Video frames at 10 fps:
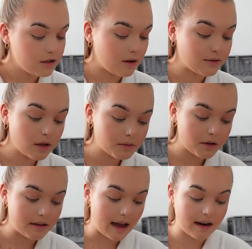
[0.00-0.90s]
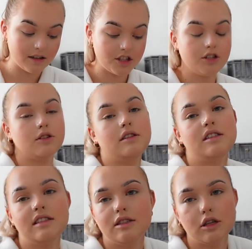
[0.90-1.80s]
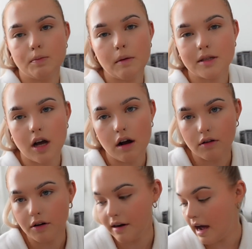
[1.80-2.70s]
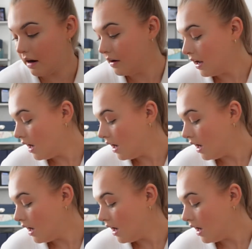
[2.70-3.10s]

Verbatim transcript: So I've stopped doing that and I just, just put mascara on now.